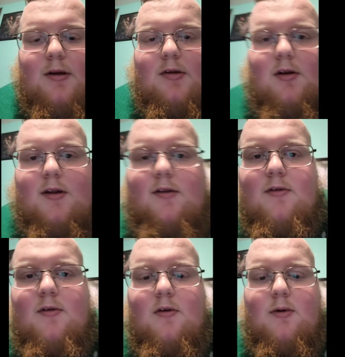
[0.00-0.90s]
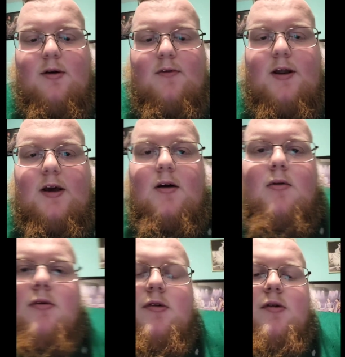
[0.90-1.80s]
that's to this quick
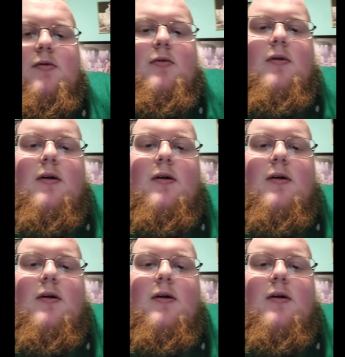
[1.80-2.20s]
video. So